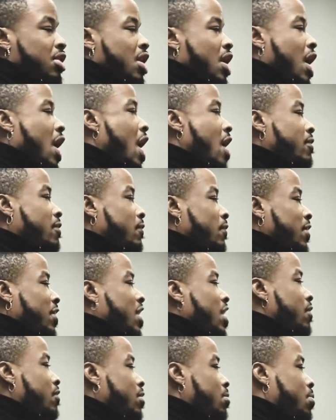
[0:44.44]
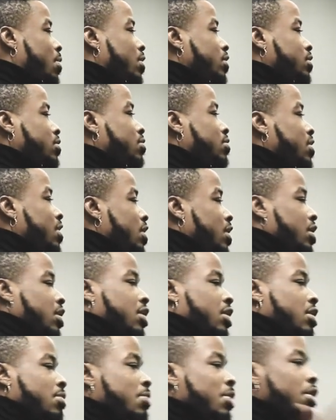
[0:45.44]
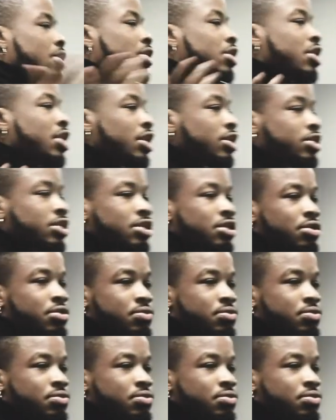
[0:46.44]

I haven't forgiven the person who did it. He's my older cousin.